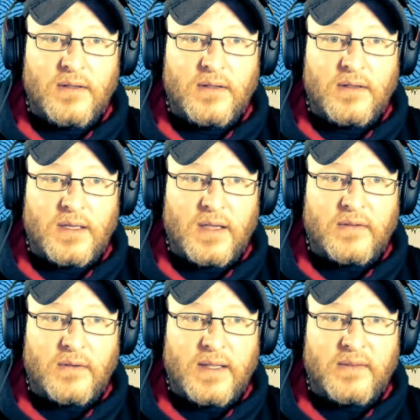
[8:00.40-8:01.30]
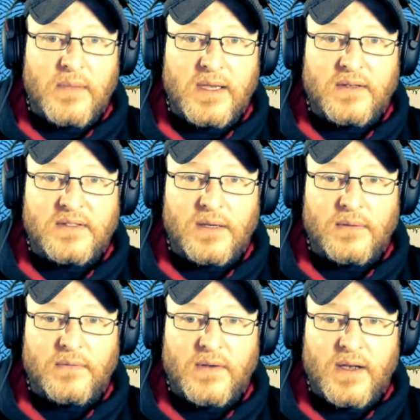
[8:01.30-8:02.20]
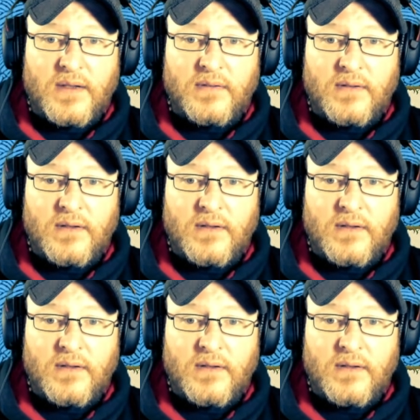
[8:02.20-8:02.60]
Okay, so let's make ourselves fast.